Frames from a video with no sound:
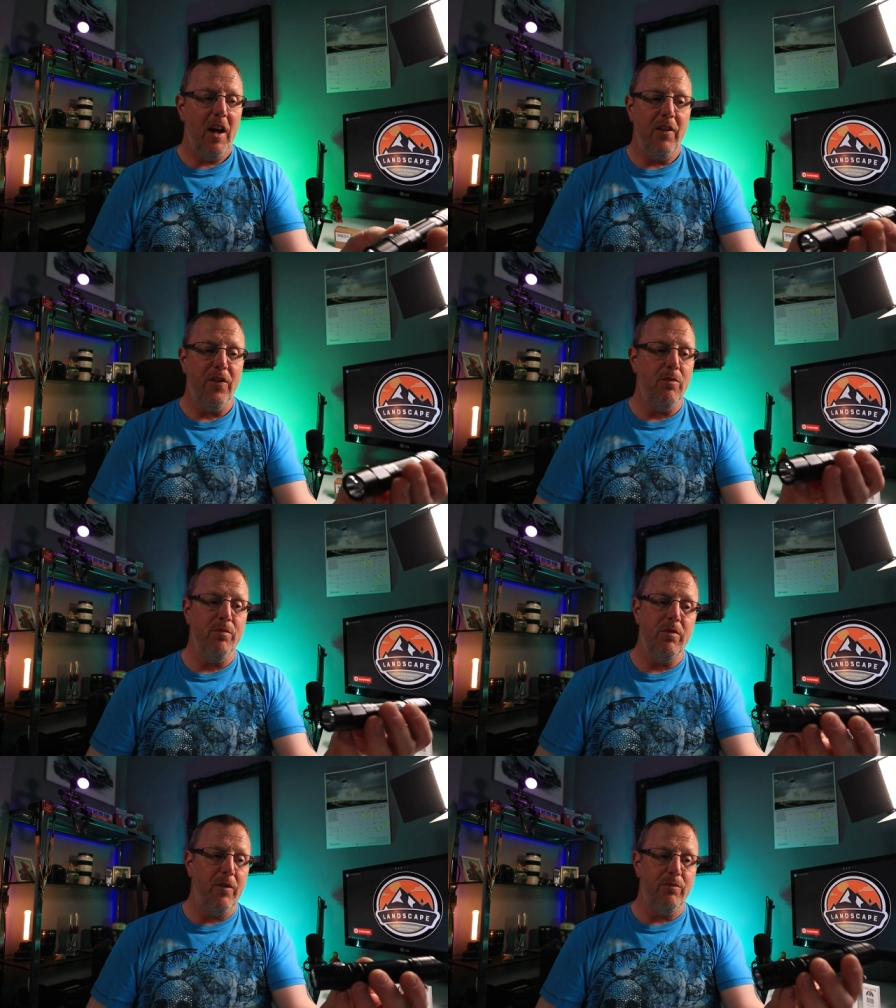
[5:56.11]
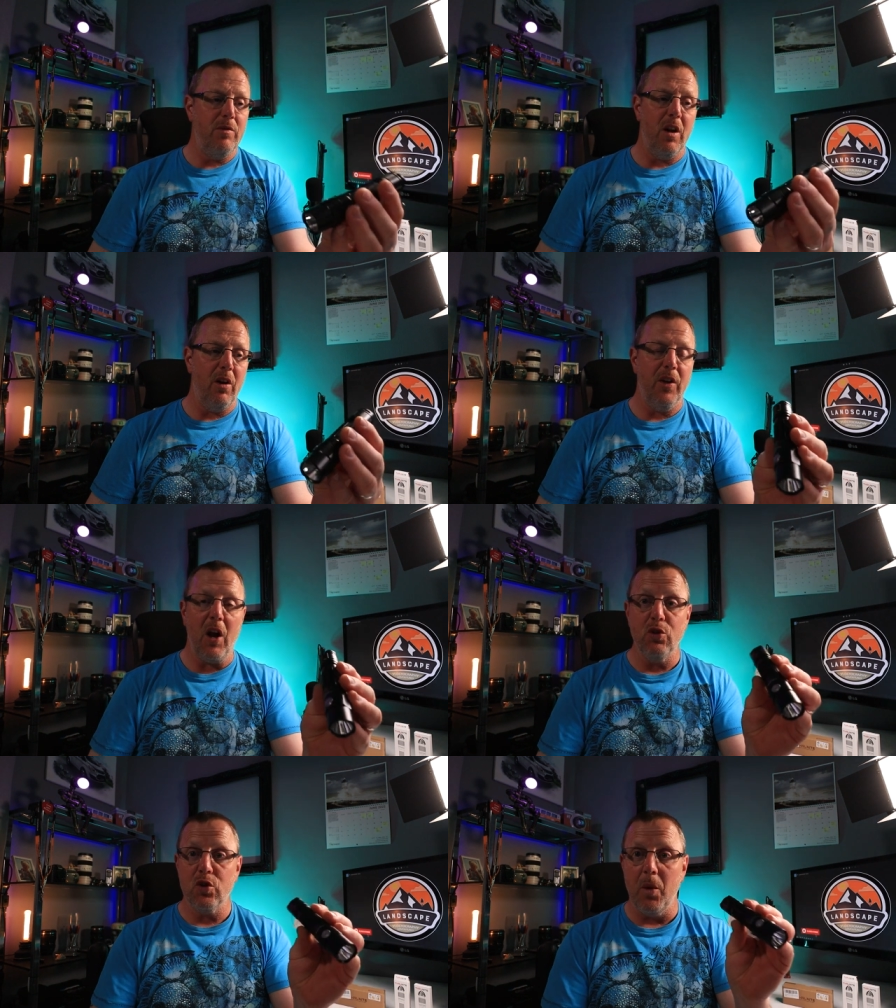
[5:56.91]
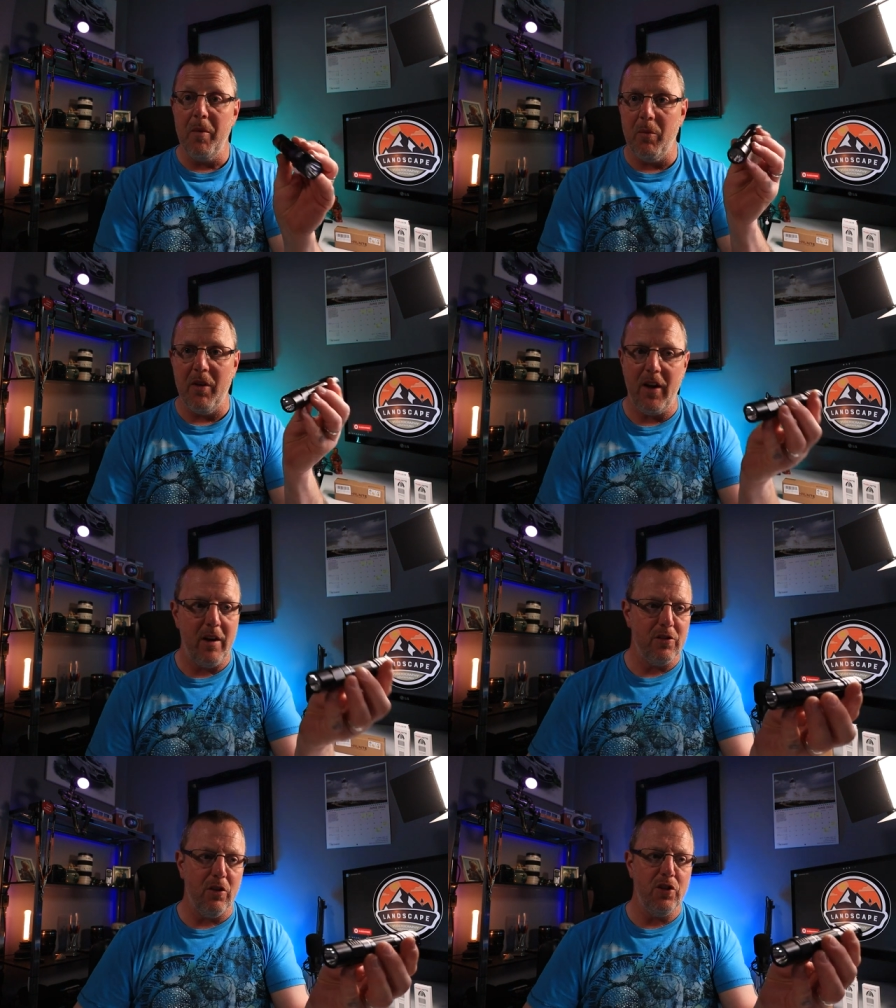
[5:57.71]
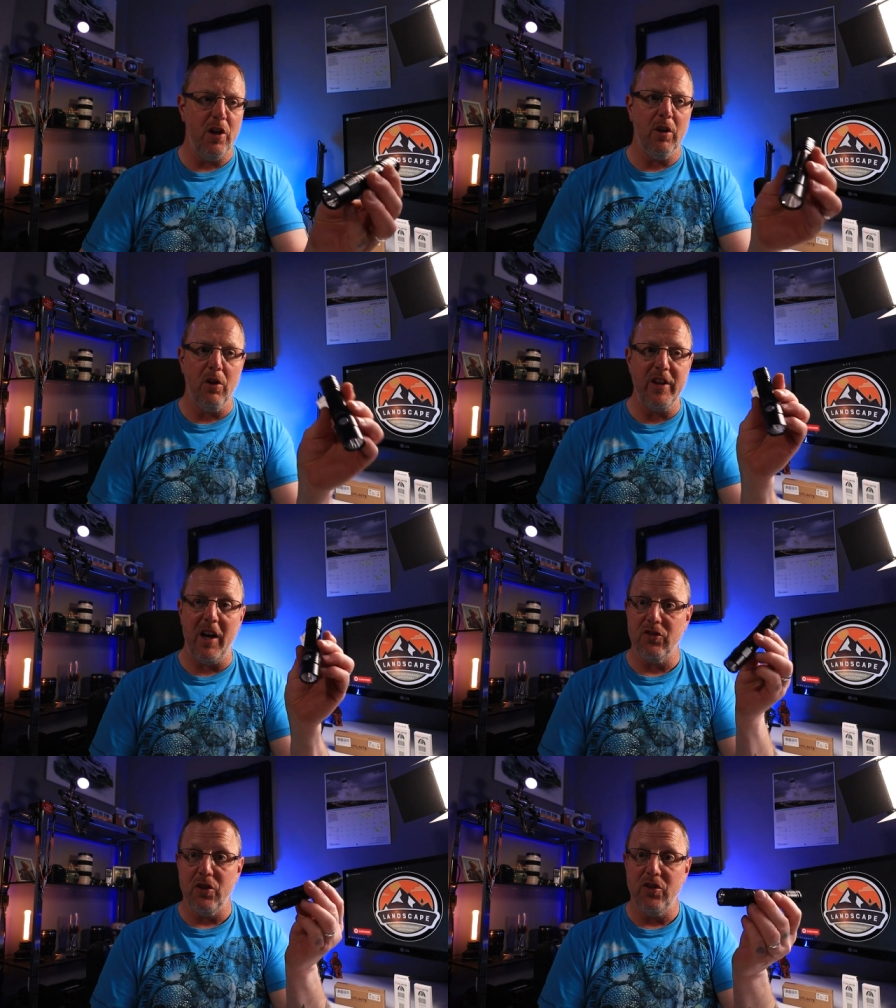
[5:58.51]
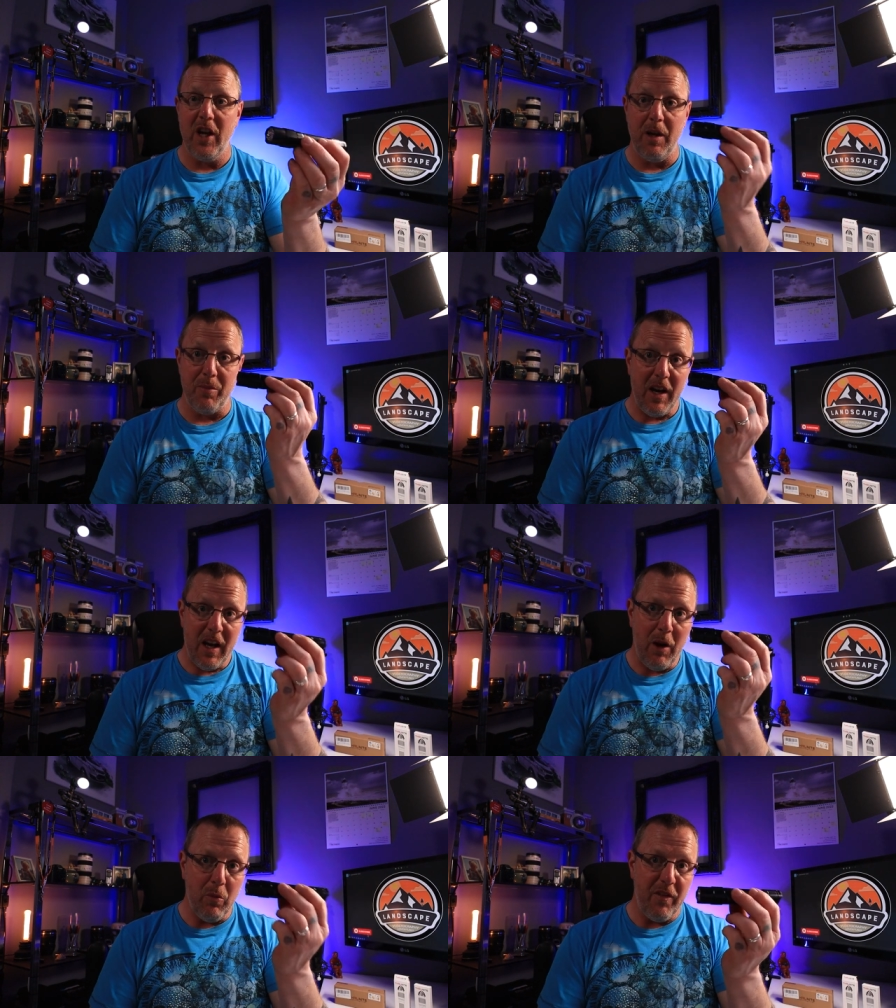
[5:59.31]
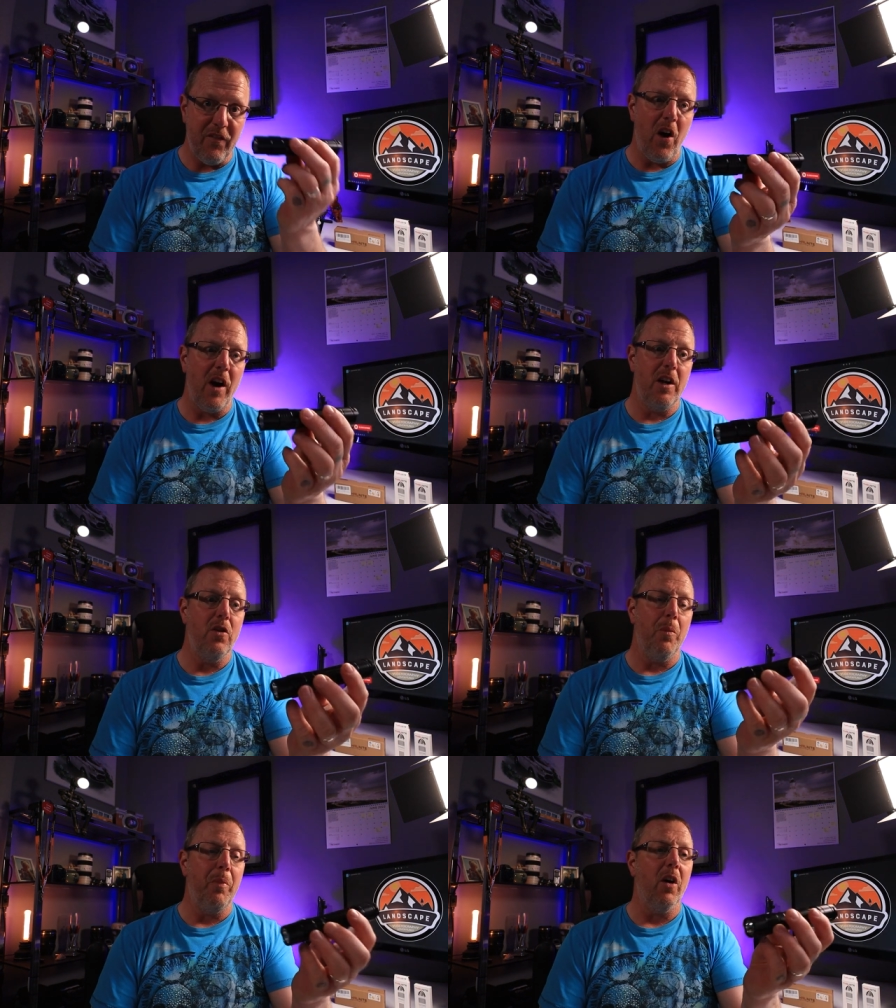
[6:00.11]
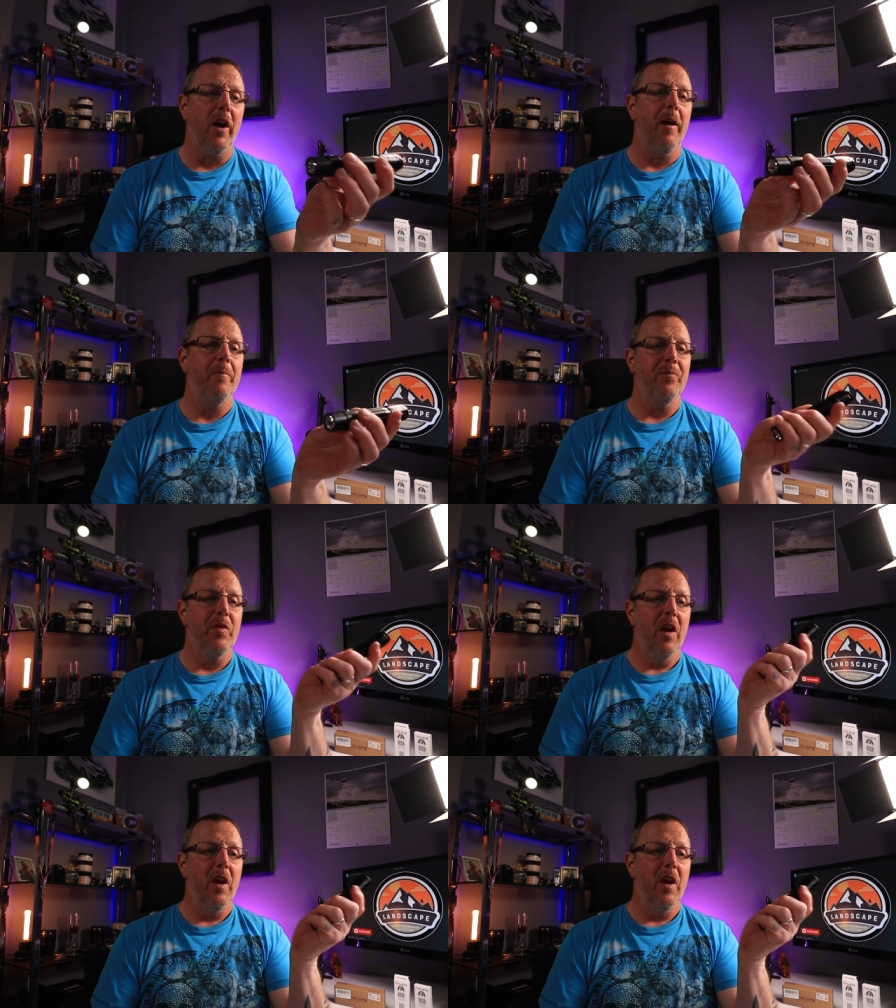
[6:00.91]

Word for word: If you, if, you know, if you go swimming with it, as long as you don't go down too deep, it will be fine in your pocket.